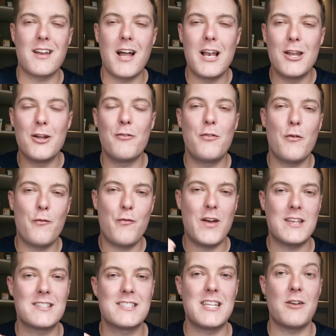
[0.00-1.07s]
And I love that
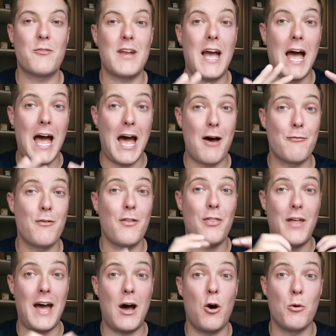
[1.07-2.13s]
Face Theory have
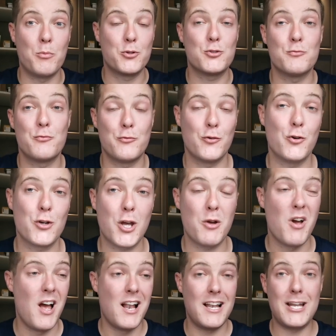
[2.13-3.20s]
that option for you.